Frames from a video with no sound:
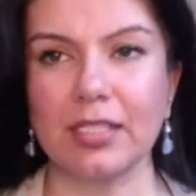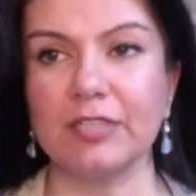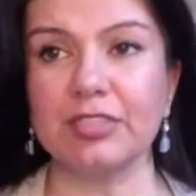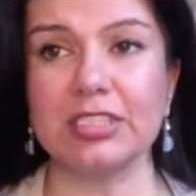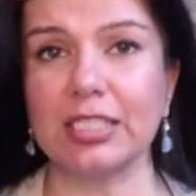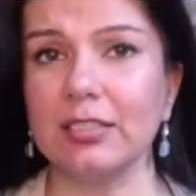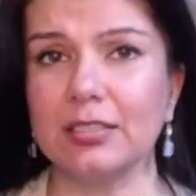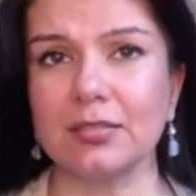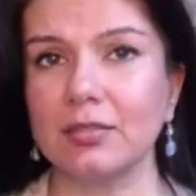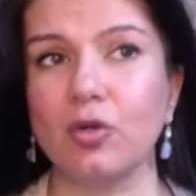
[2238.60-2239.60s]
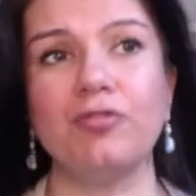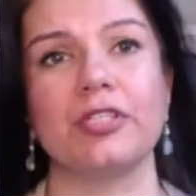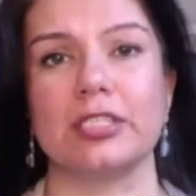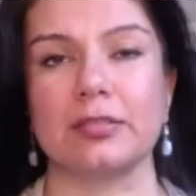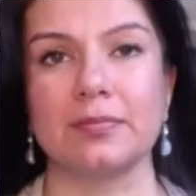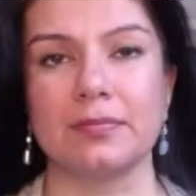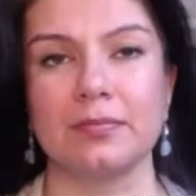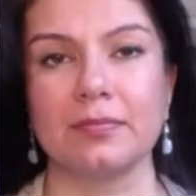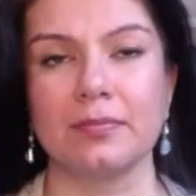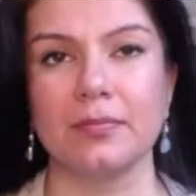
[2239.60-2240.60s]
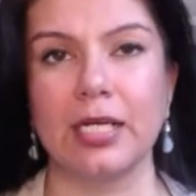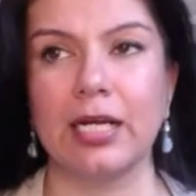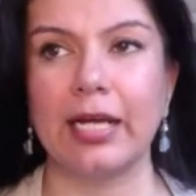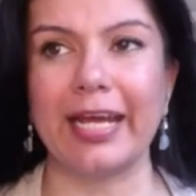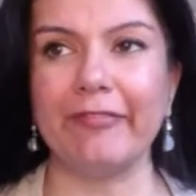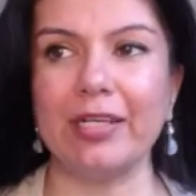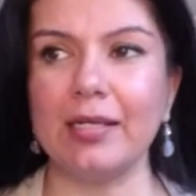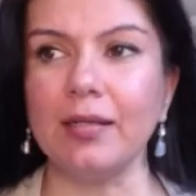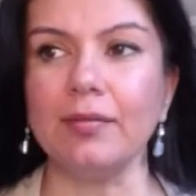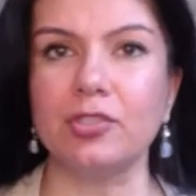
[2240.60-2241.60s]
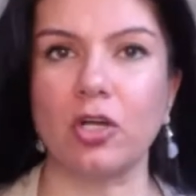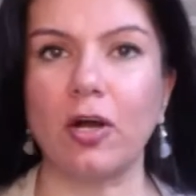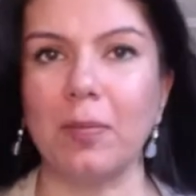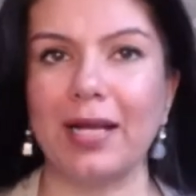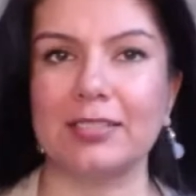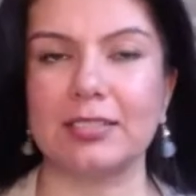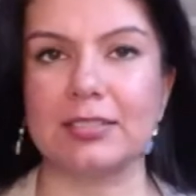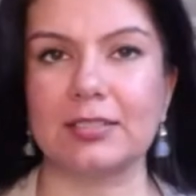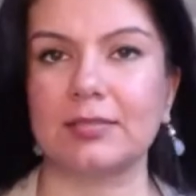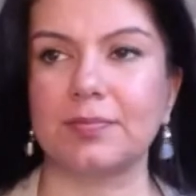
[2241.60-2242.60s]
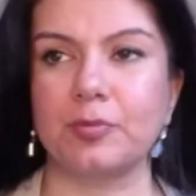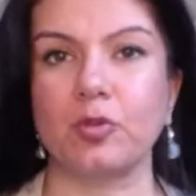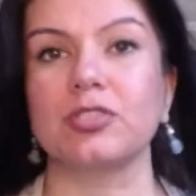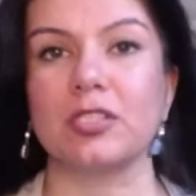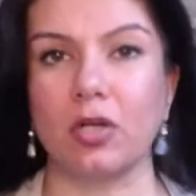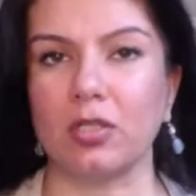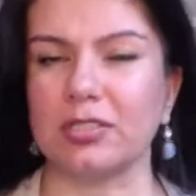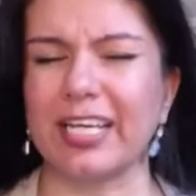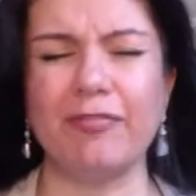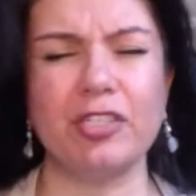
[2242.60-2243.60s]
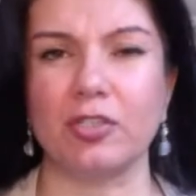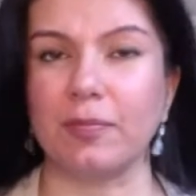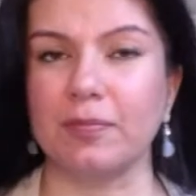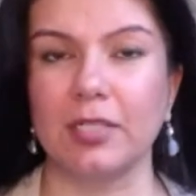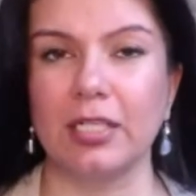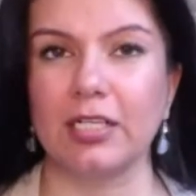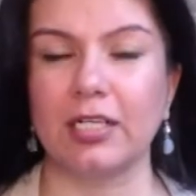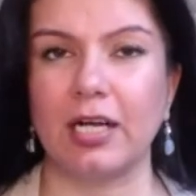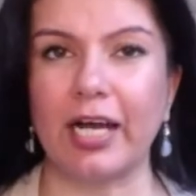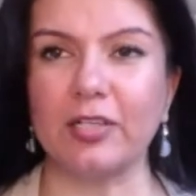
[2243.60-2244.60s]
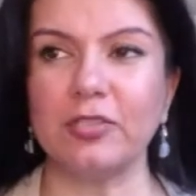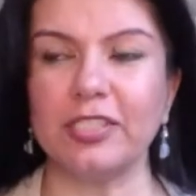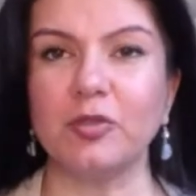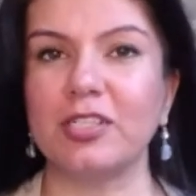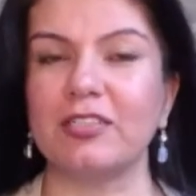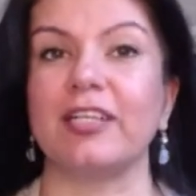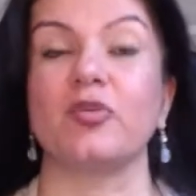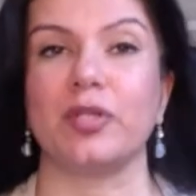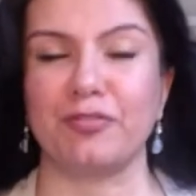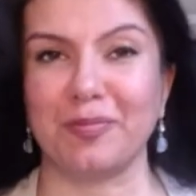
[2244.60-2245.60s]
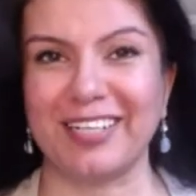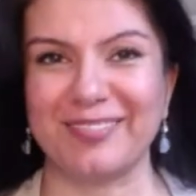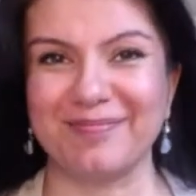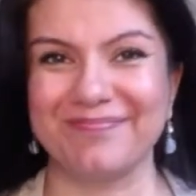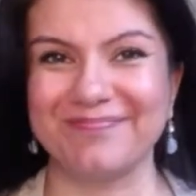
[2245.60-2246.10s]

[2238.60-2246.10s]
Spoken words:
If it's sales, go for it. Every job has its pros and cons. Every job. I don't think you can run away from that.